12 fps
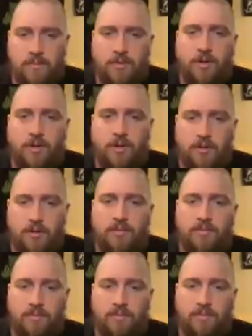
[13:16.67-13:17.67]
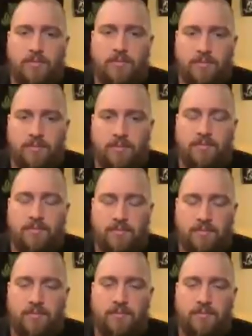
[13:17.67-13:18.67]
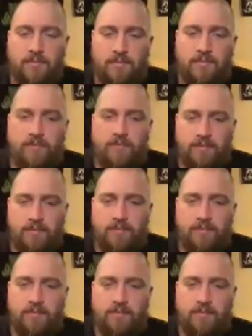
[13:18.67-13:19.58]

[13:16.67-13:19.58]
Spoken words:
The person shown says nothing.